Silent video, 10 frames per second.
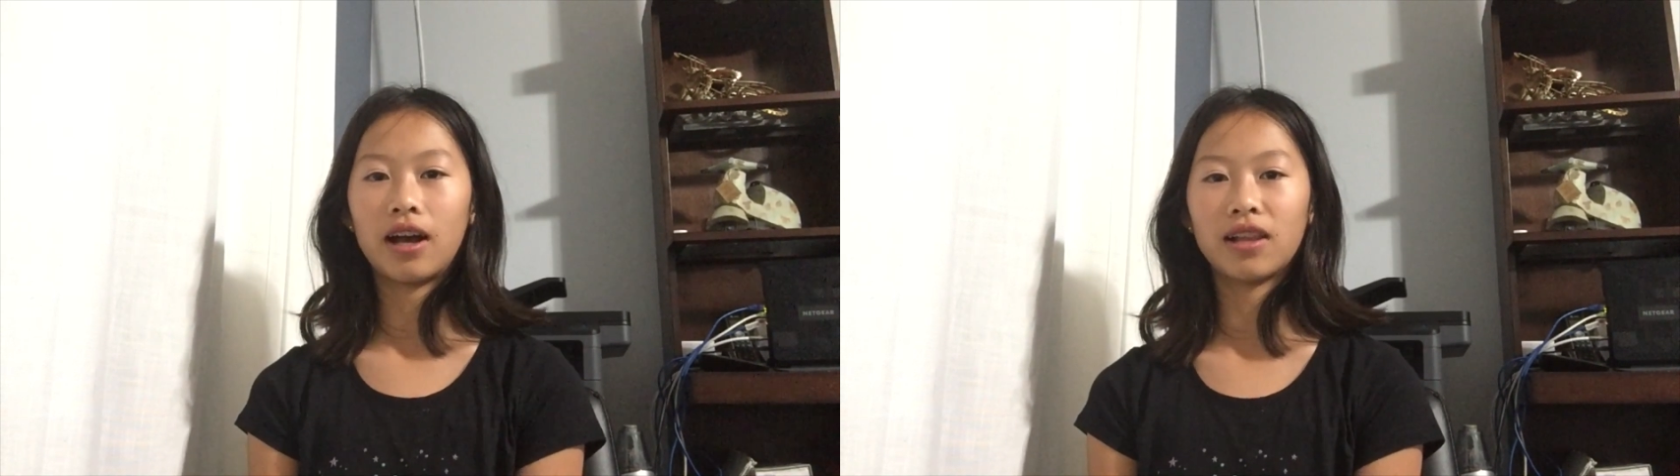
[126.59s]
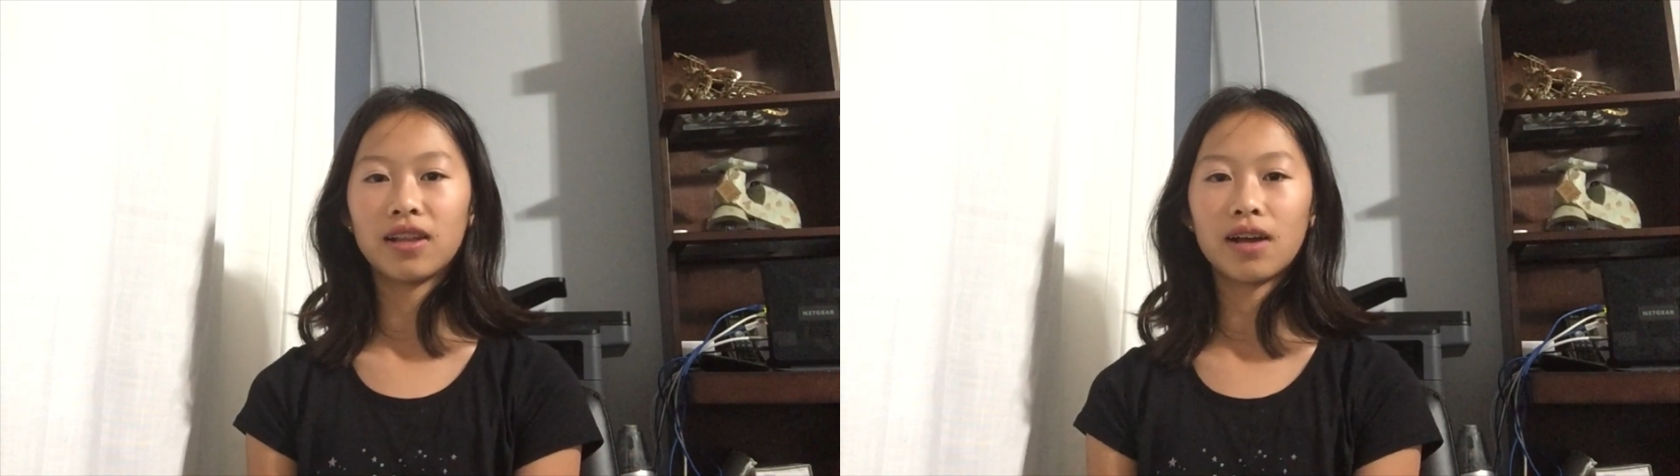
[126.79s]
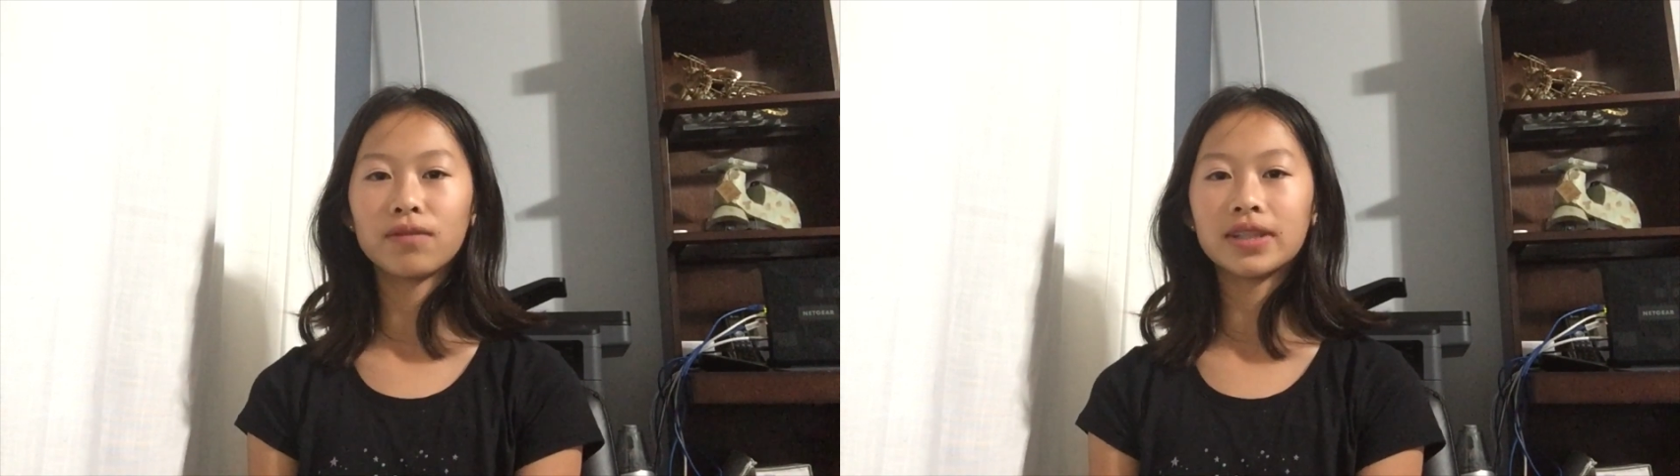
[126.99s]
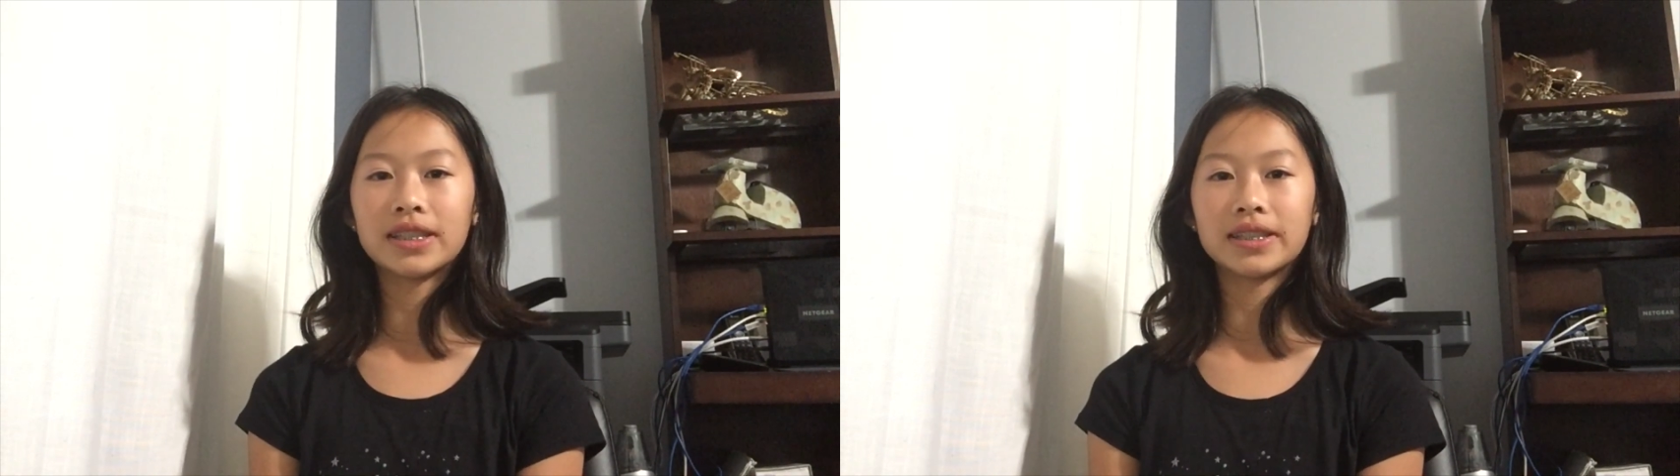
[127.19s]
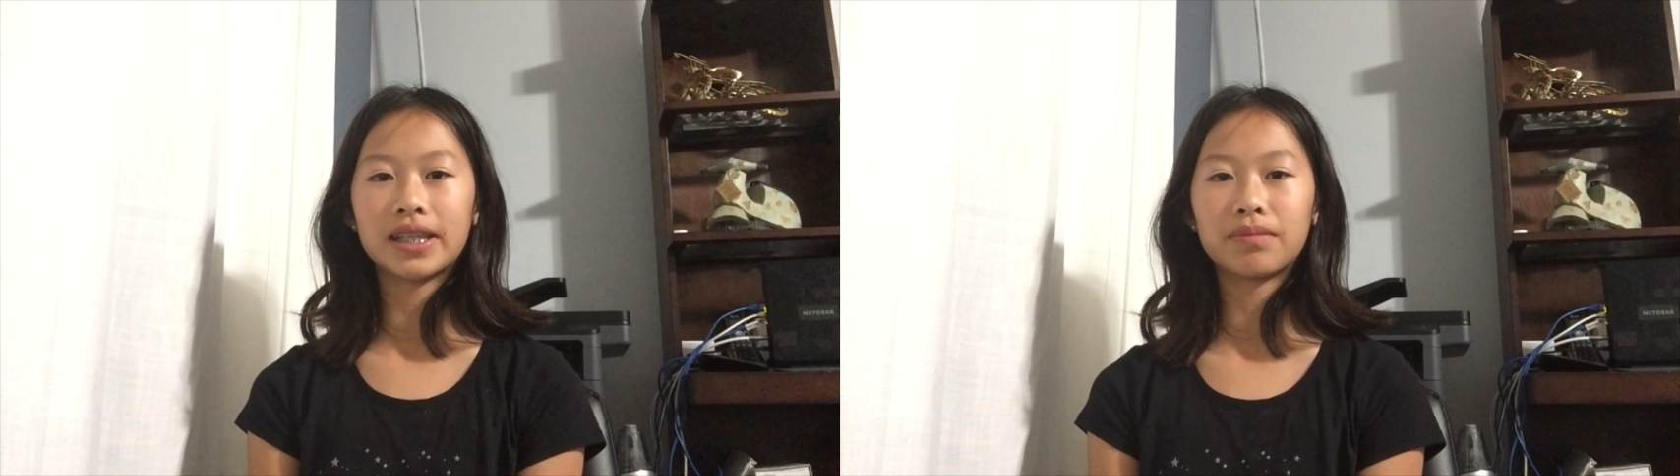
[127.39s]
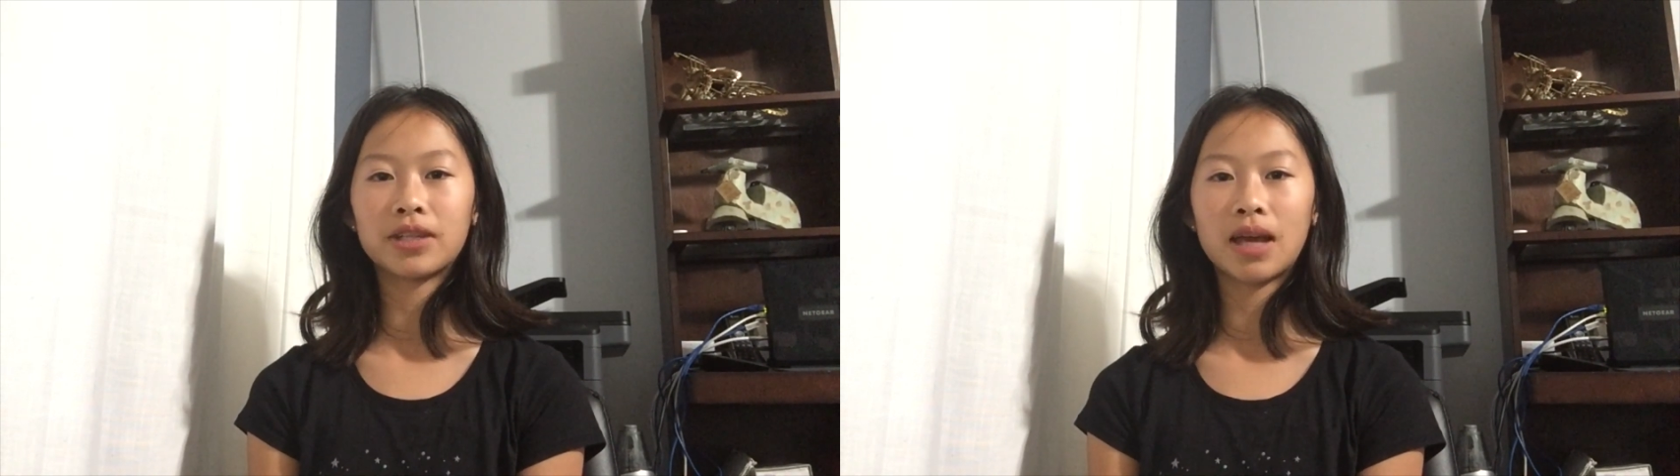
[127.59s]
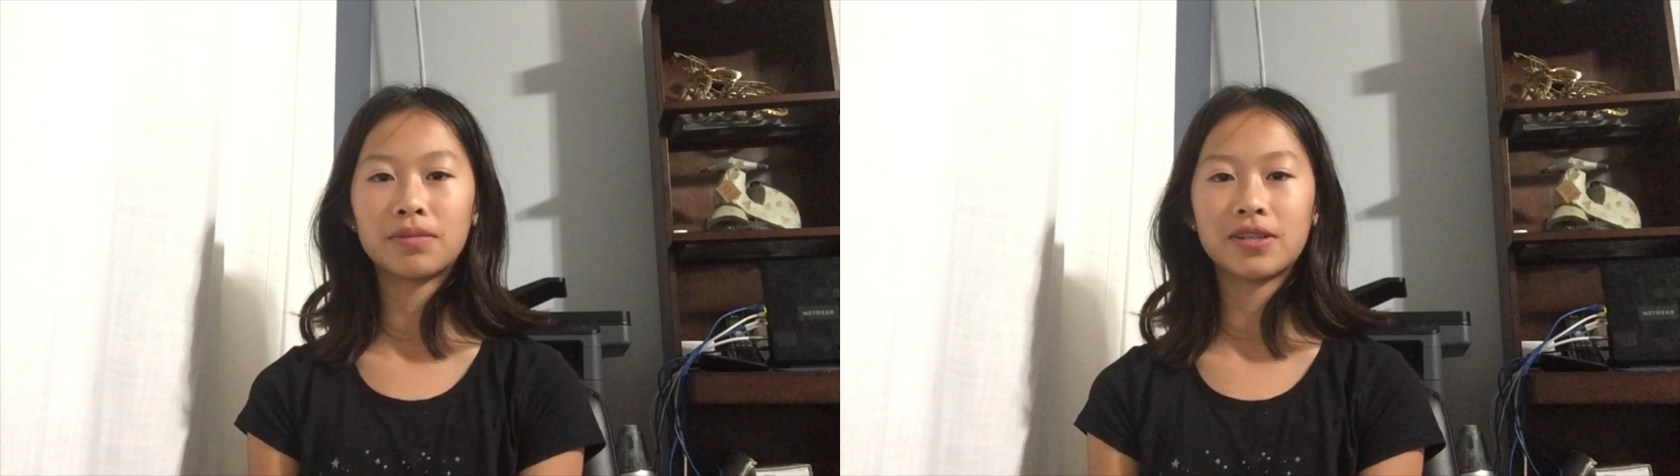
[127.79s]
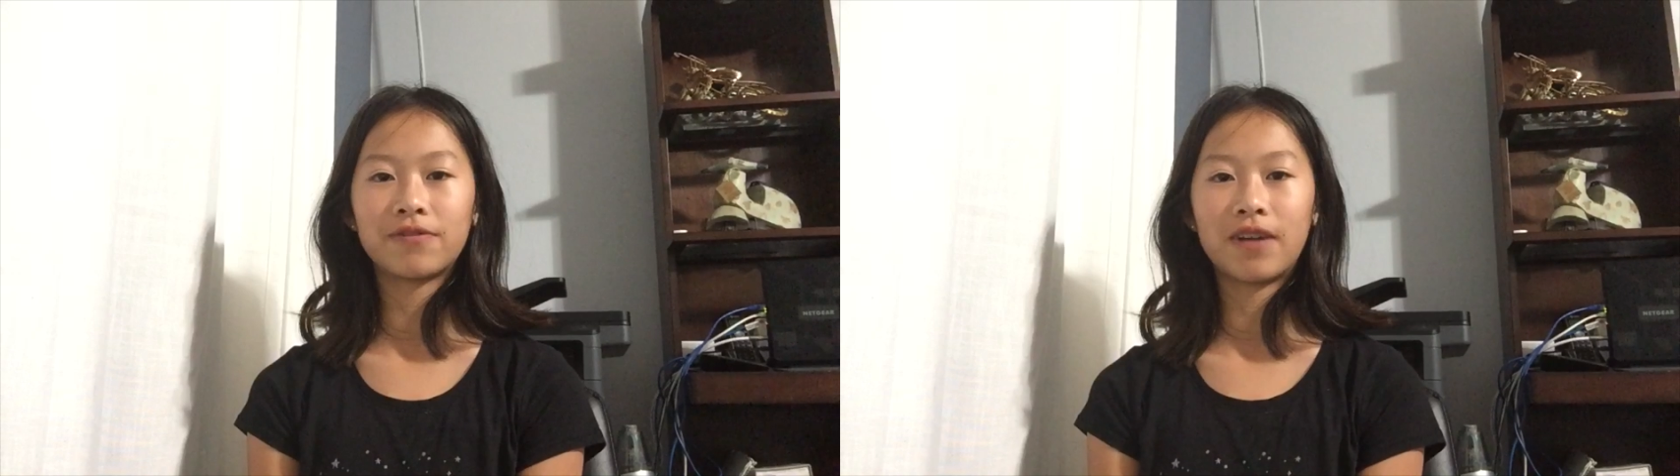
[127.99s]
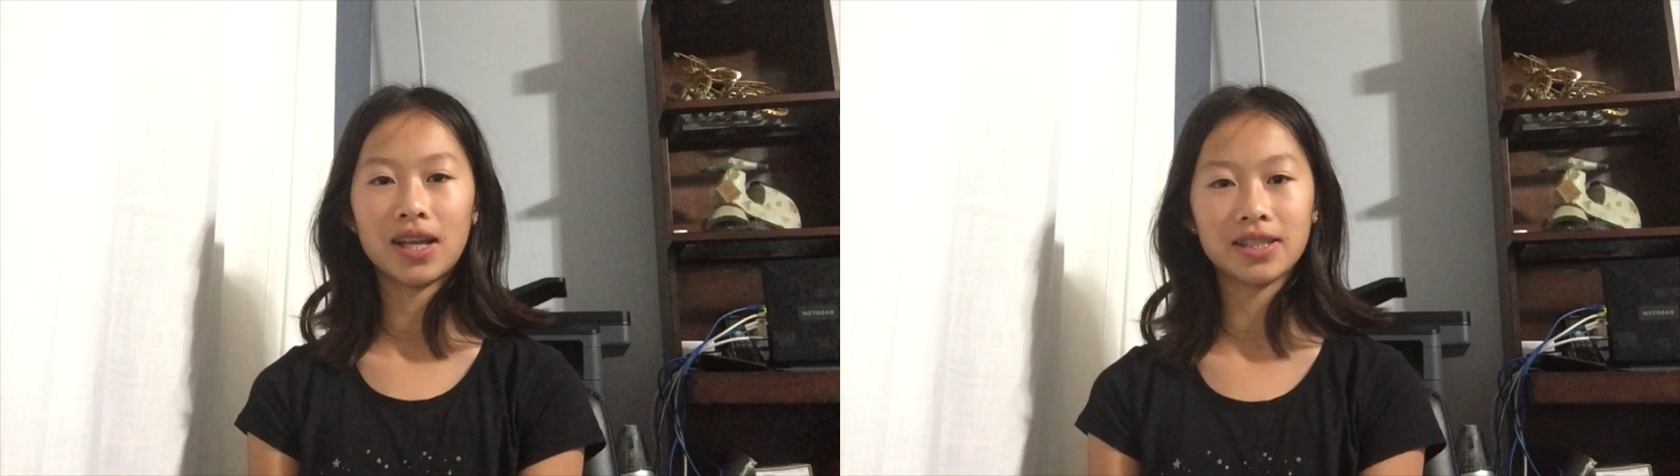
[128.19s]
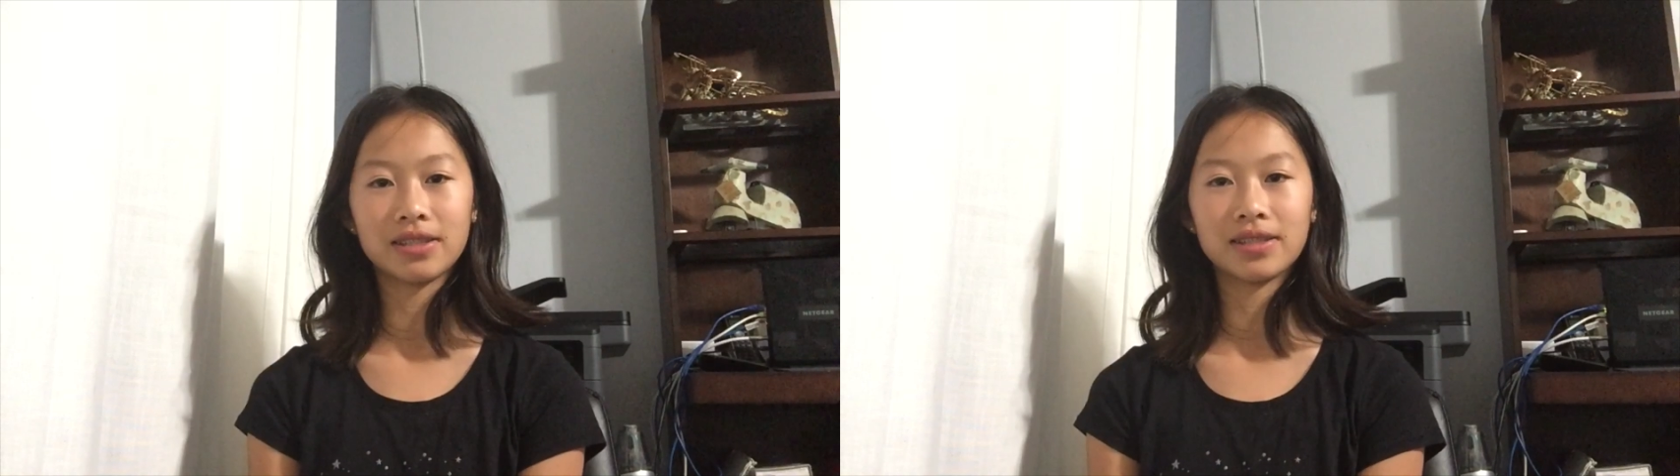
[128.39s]
along with the same types of
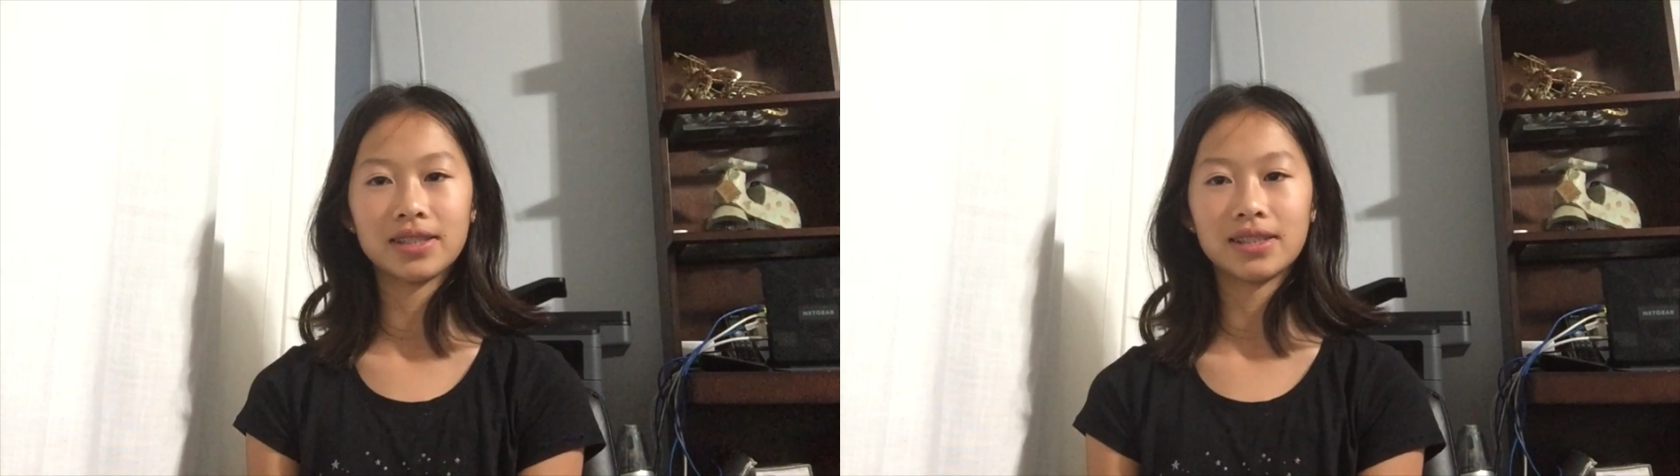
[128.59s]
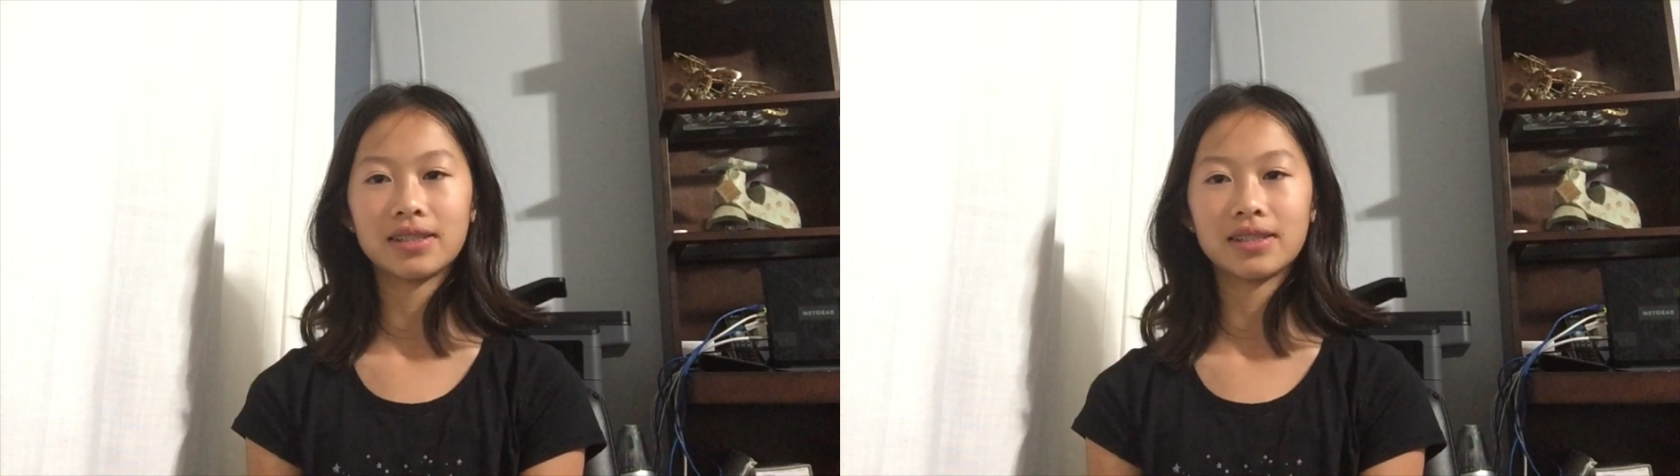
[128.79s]
fossils.